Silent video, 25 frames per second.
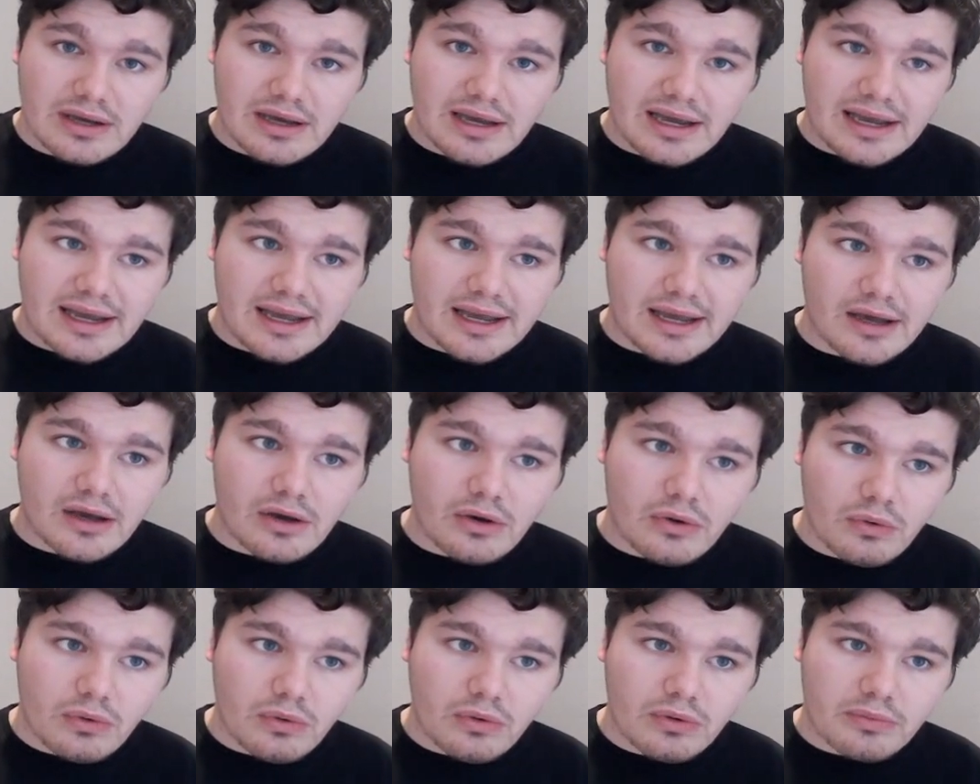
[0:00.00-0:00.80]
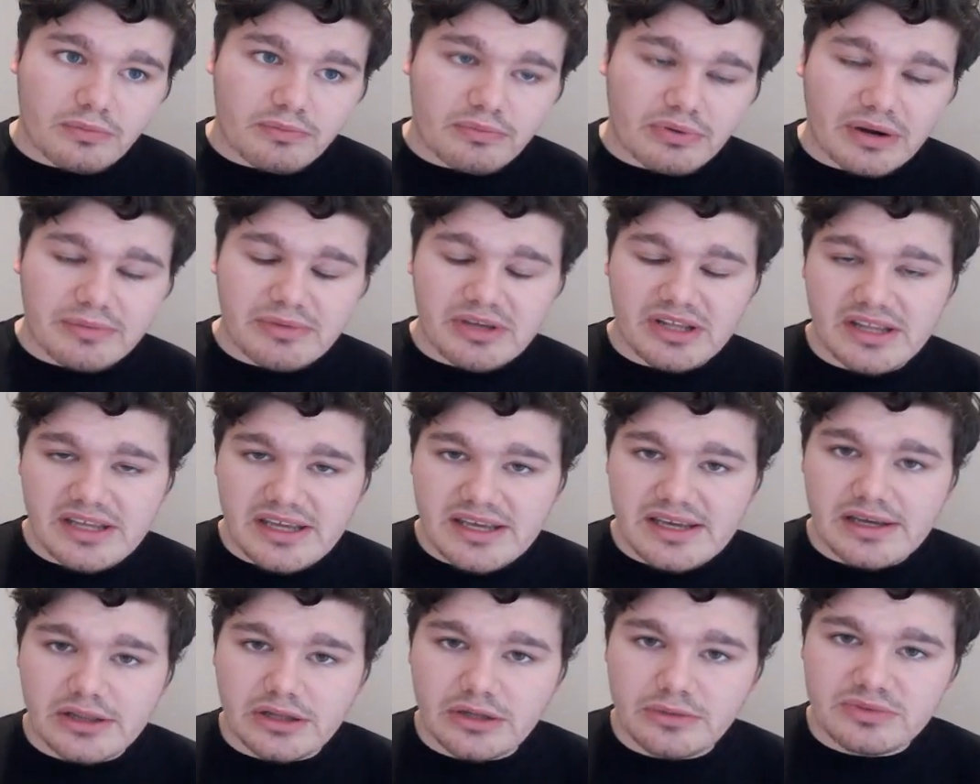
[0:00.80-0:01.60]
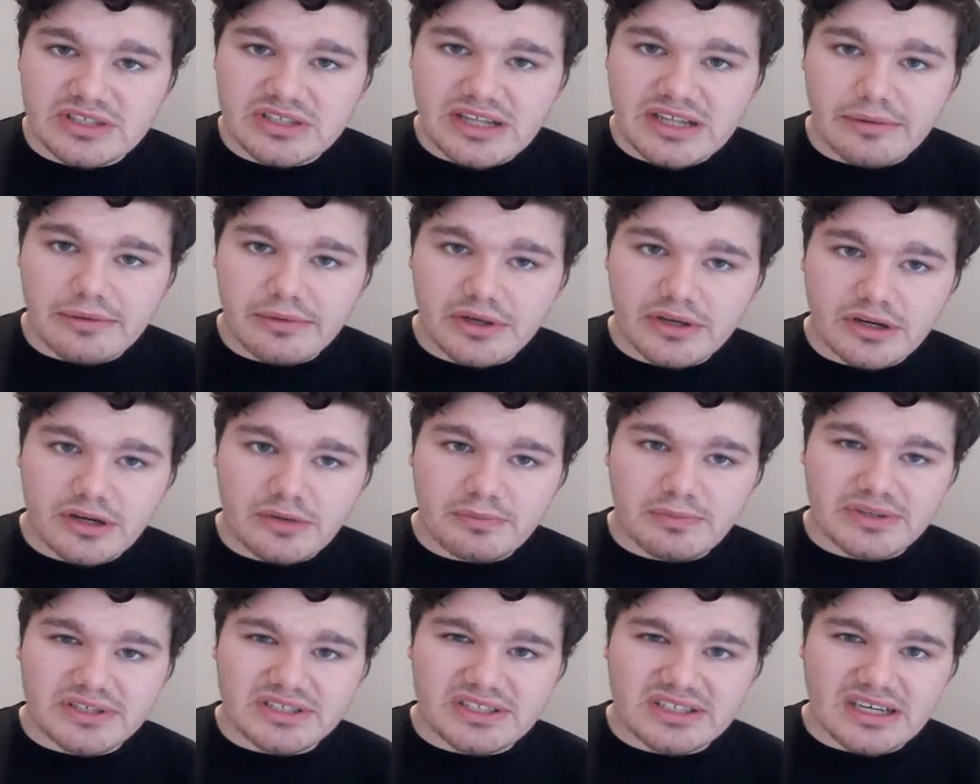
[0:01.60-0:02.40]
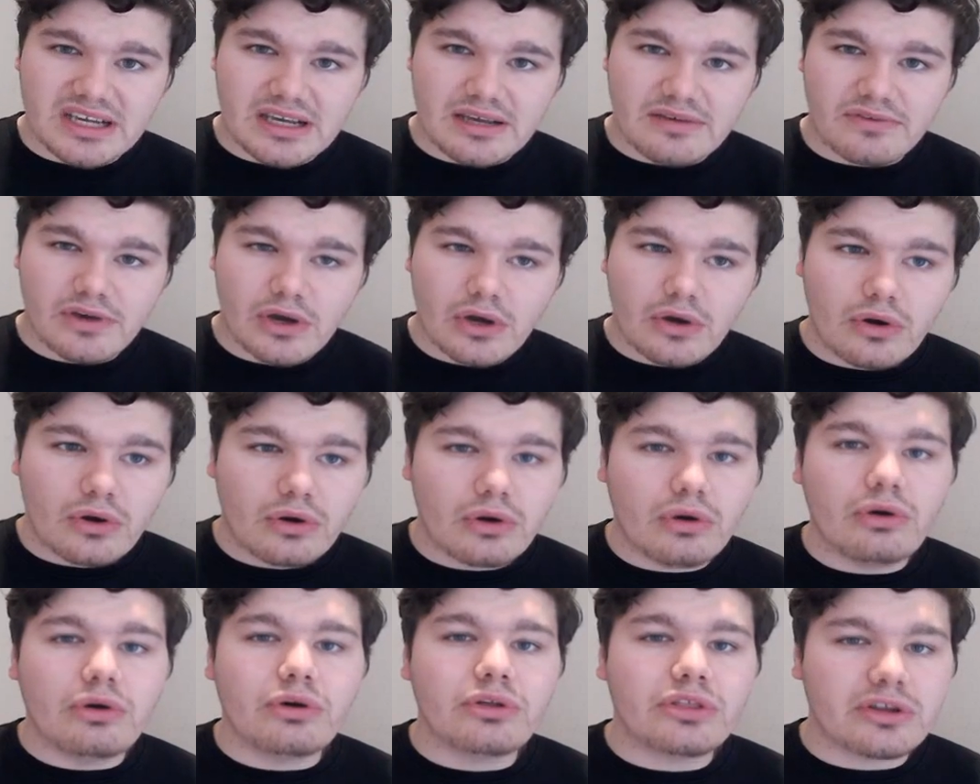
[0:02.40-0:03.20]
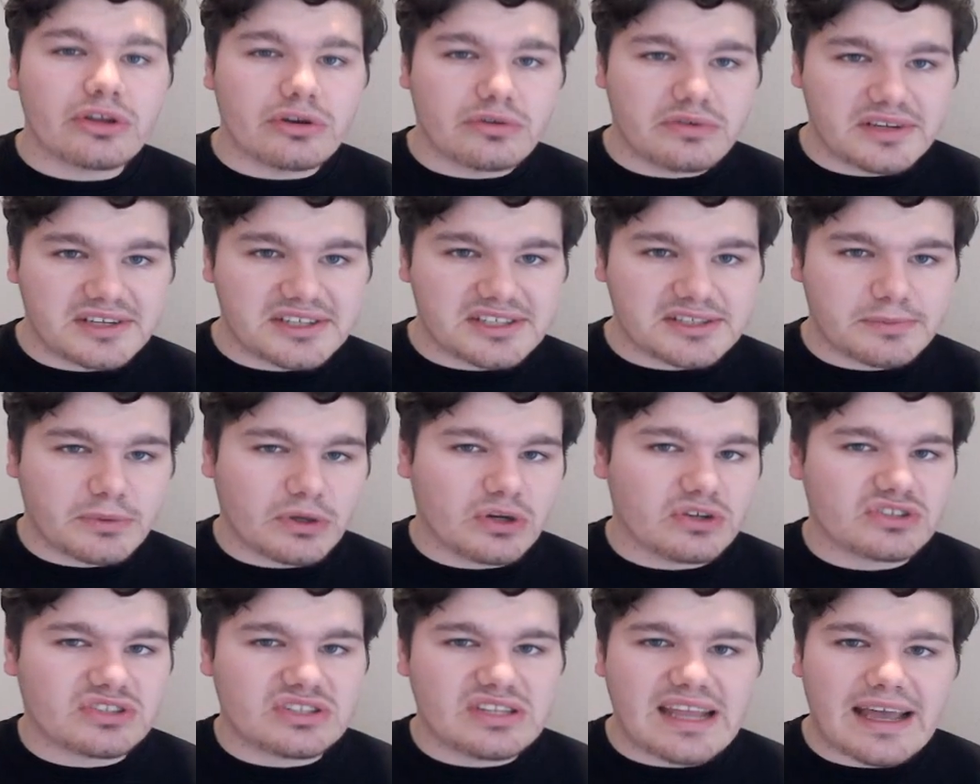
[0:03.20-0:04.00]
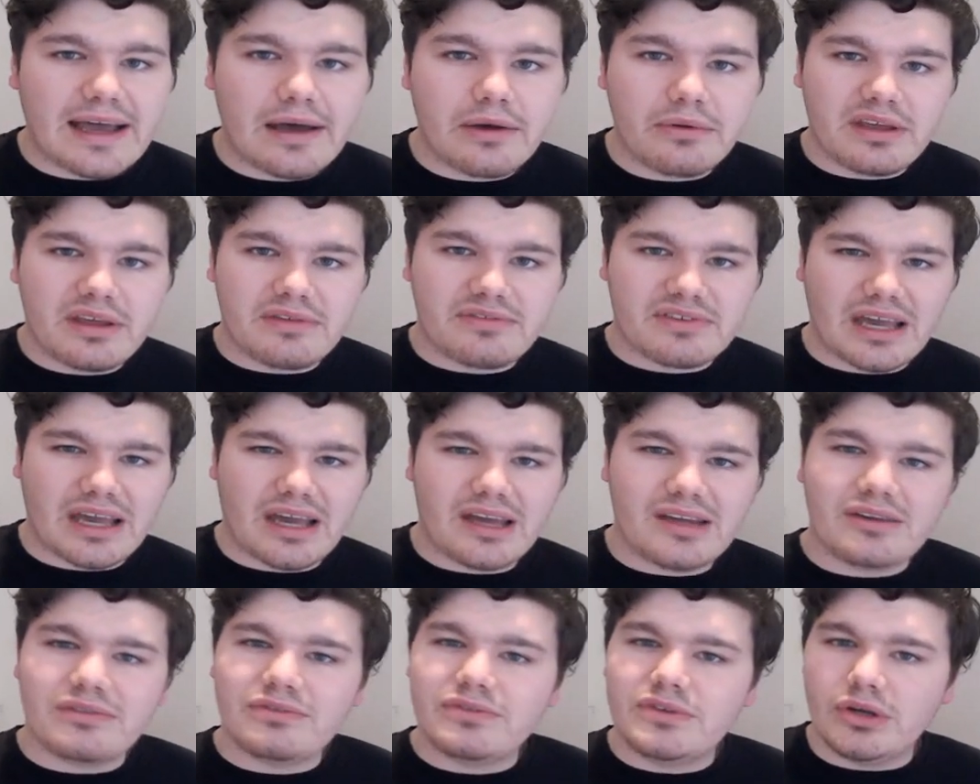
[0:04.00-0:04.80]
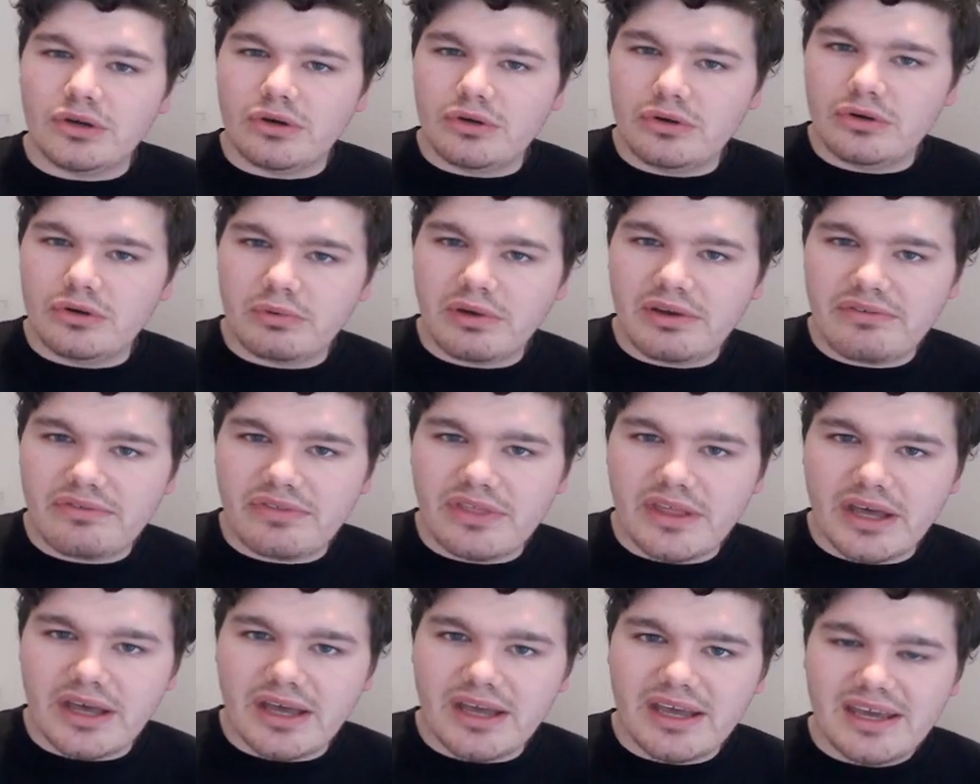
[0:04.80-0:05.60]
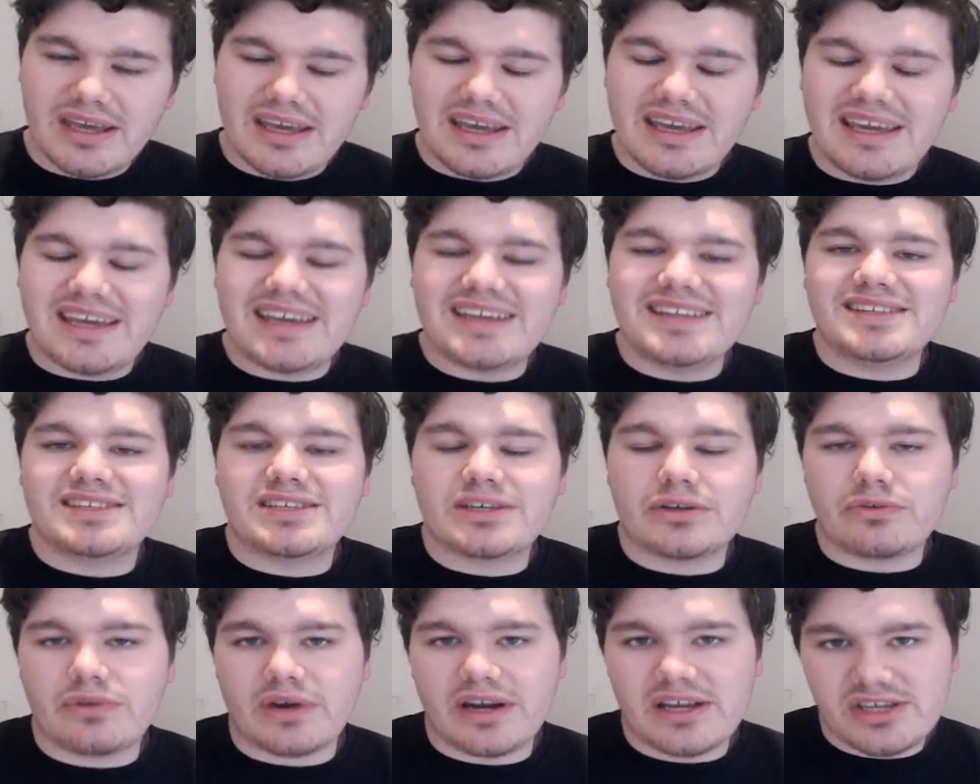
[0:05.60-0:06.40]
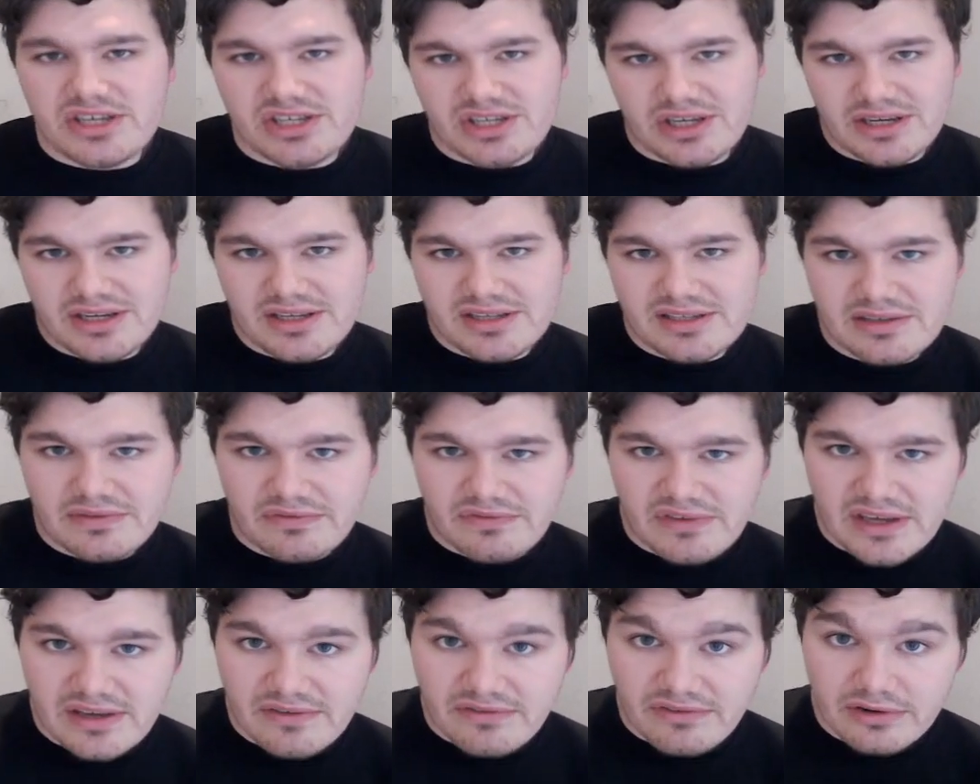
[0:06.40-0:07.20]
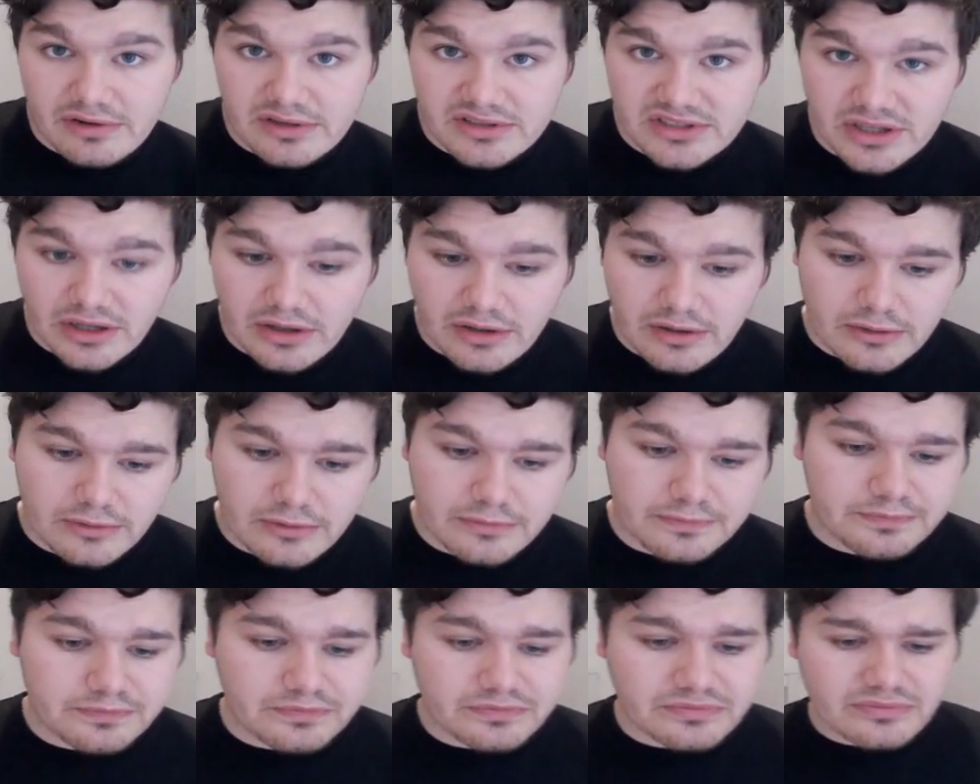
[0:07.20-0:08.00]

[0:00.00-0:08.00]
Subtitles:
how Premier League clubs now are going to perceive other esports now they've kind of done with the integration into FIFA as a whole.